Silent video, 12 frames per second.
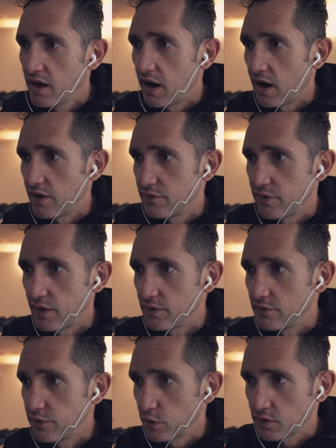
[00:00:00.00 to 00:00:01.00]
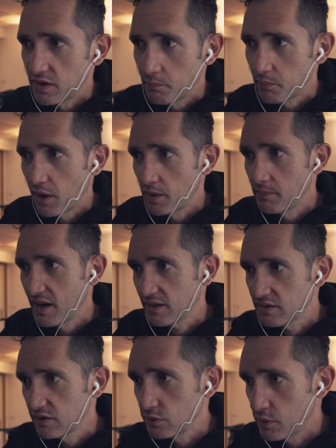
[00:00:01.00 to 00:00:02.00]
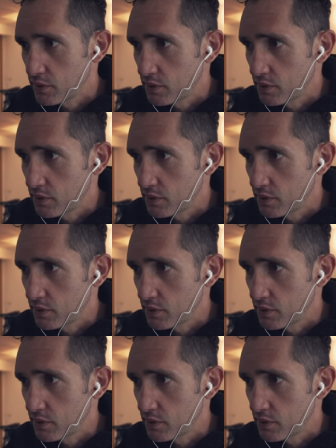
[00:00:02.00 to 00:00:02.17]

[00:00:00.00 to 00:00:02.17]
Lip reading: iPhone 14 Pro Maxes with